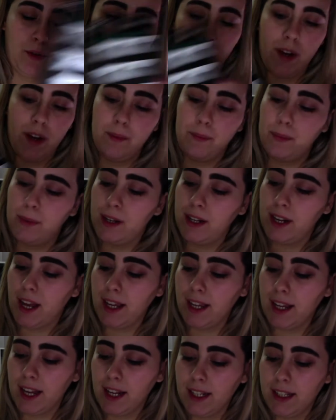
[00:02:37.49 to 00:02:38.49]
one, but I
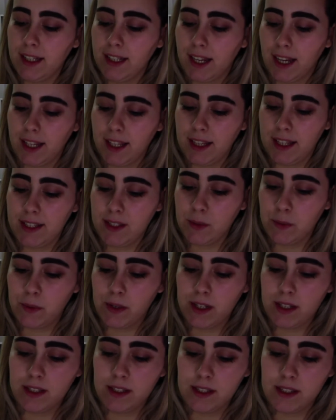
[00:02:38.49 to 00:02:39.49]
kind of like these
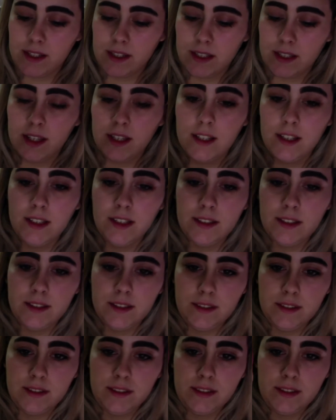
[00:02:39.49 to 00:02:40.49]
ones.
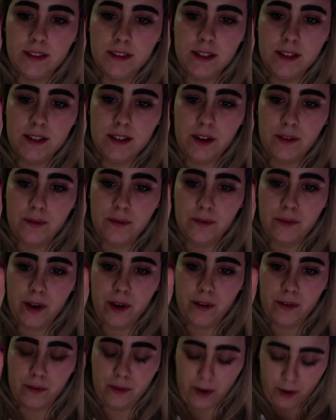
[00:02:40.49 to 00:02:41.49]
These are
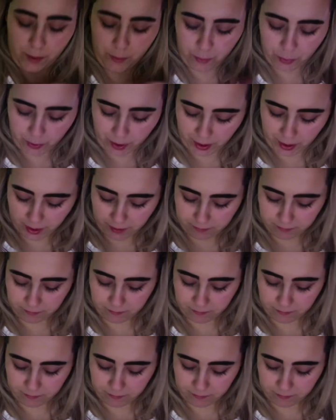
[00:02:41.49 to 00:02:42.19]
very, very pretty.